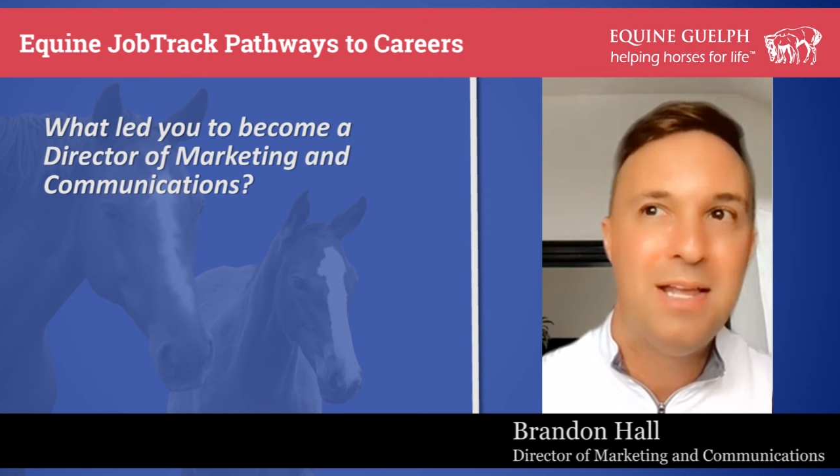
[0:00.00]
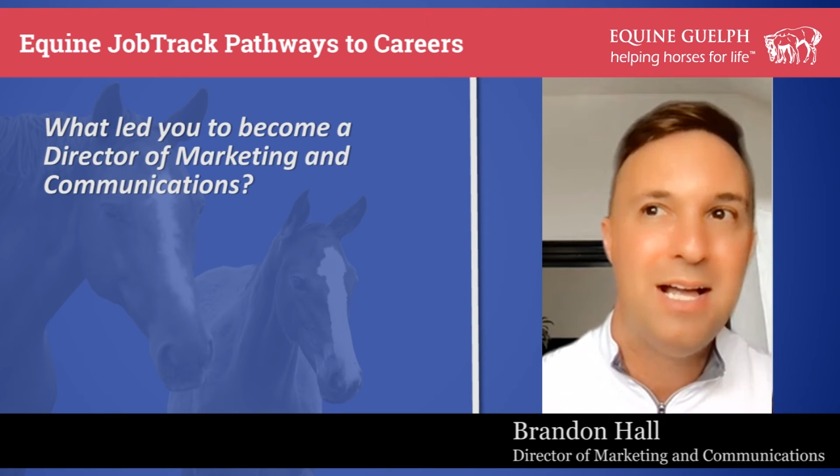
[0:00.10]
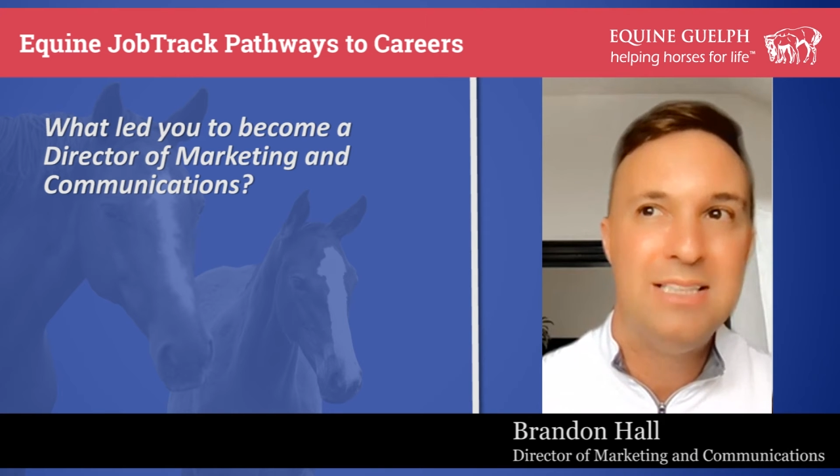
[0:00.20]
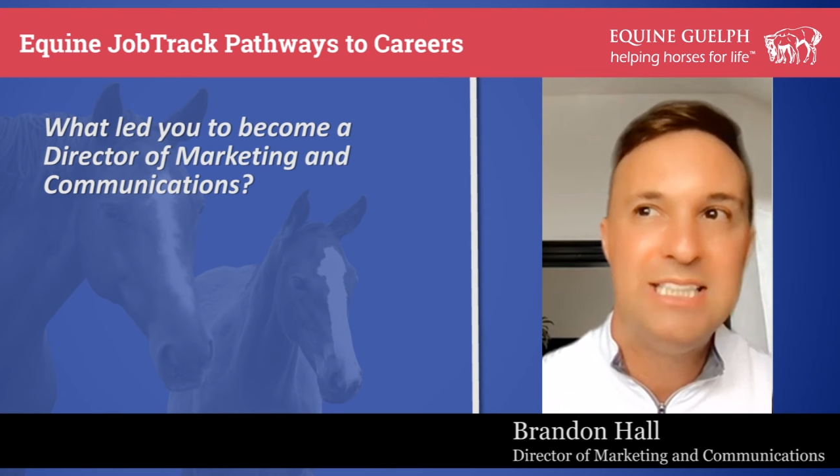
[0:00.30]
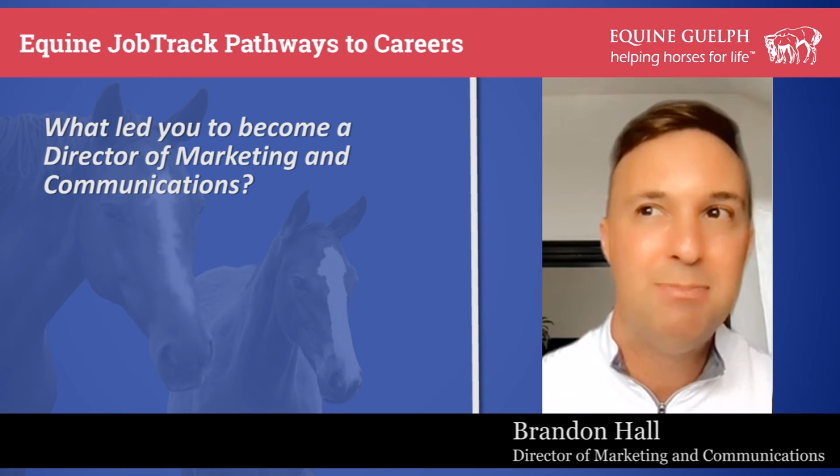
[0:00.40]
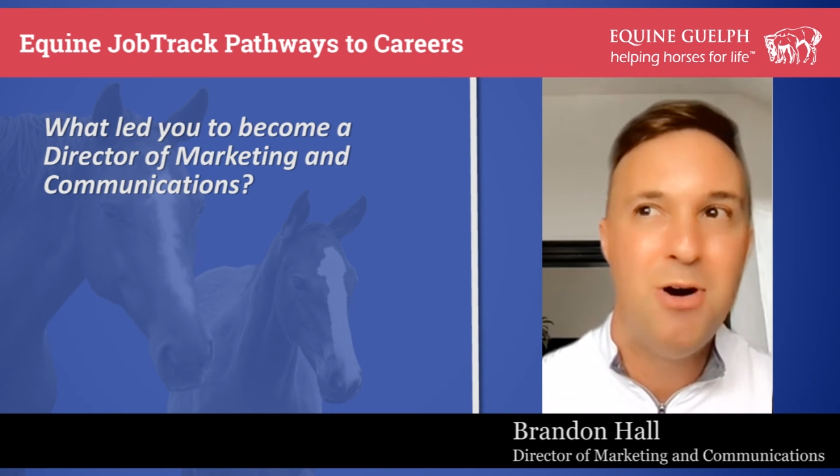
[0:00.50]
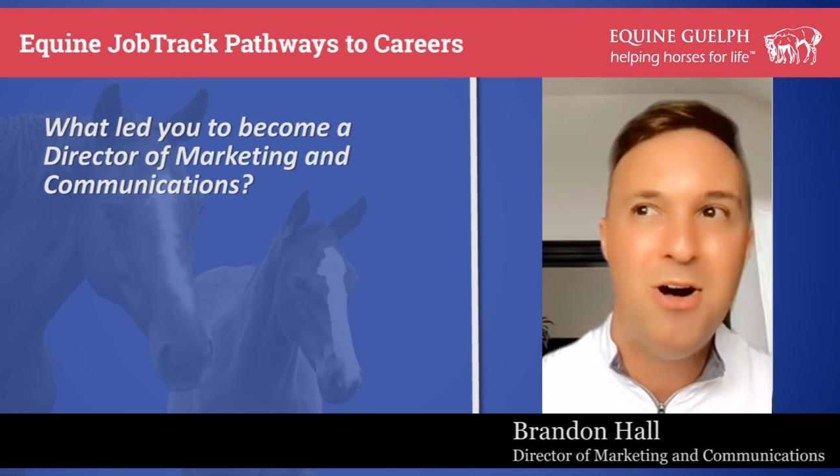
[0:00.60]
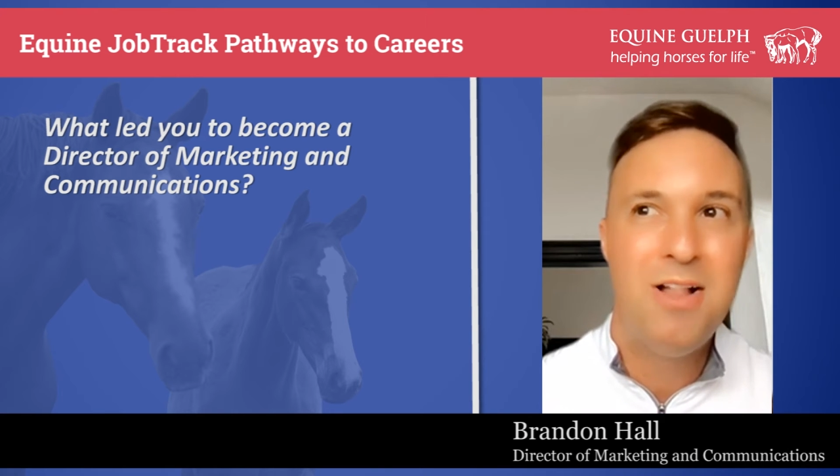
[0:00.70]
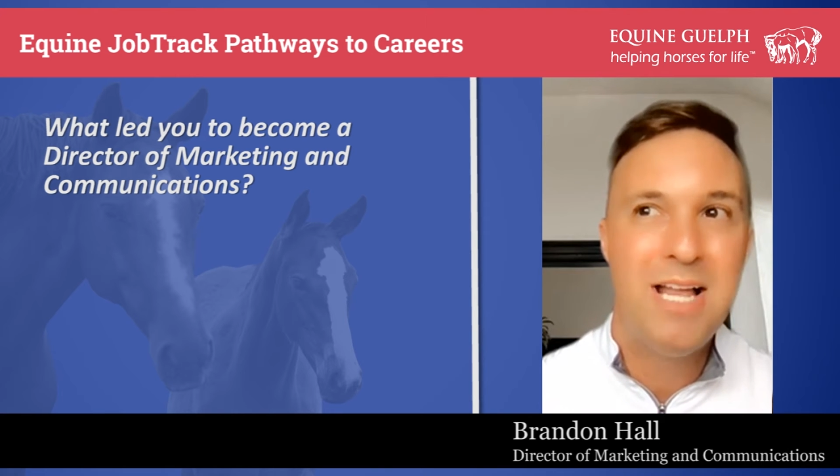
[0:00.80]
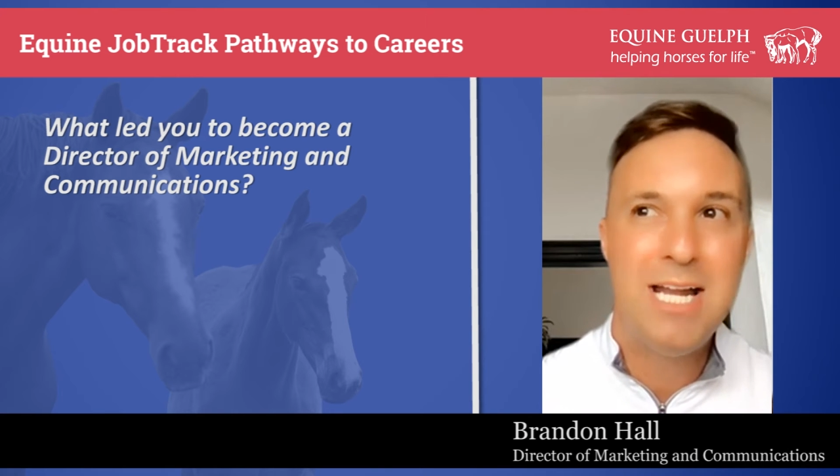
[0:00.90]
at that
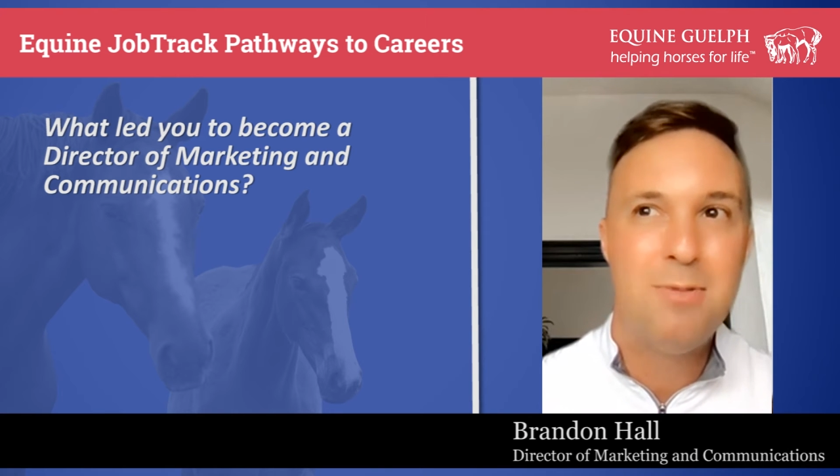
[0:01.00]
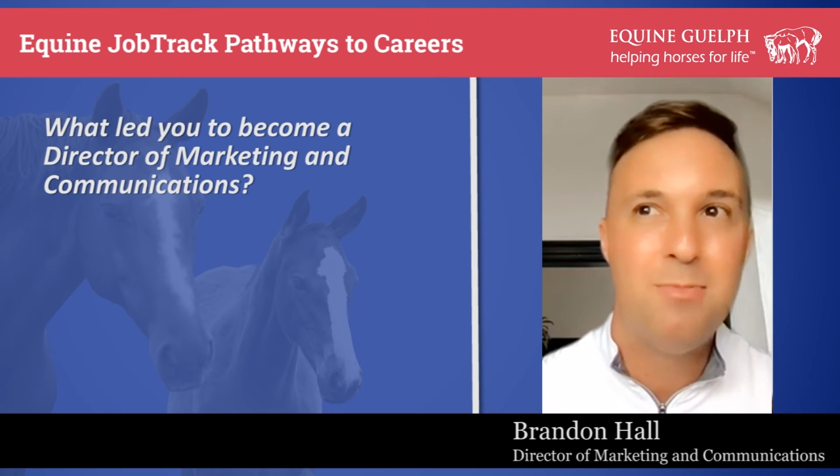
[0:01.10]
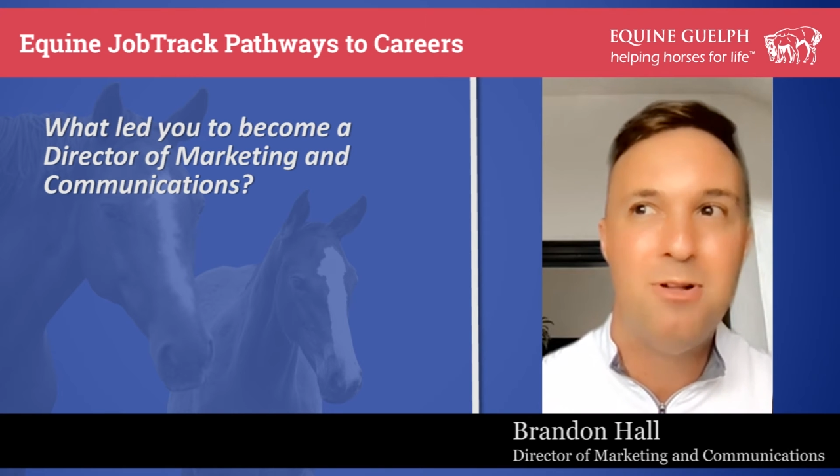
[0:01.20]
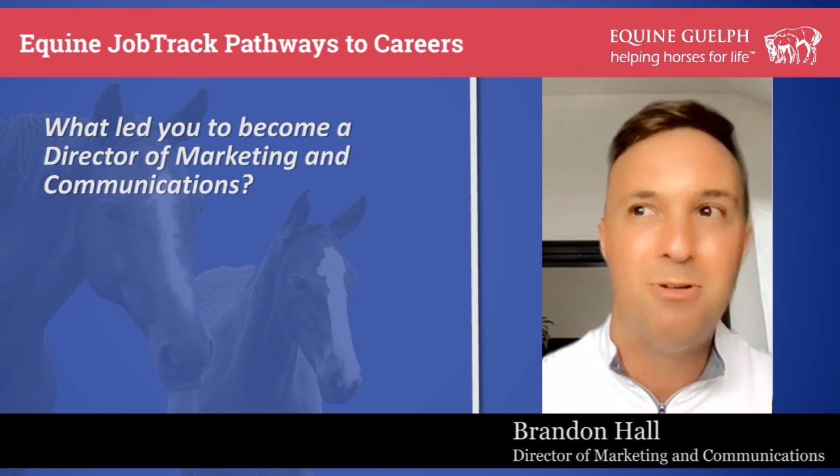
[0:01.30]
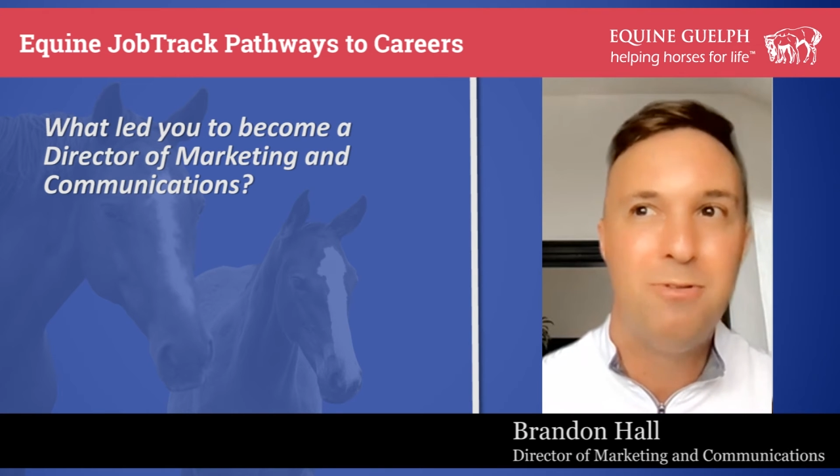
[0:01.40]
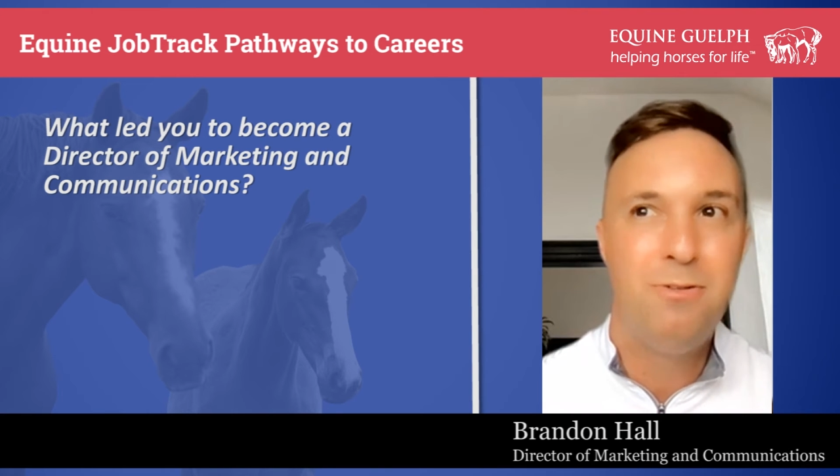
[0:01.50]
small animal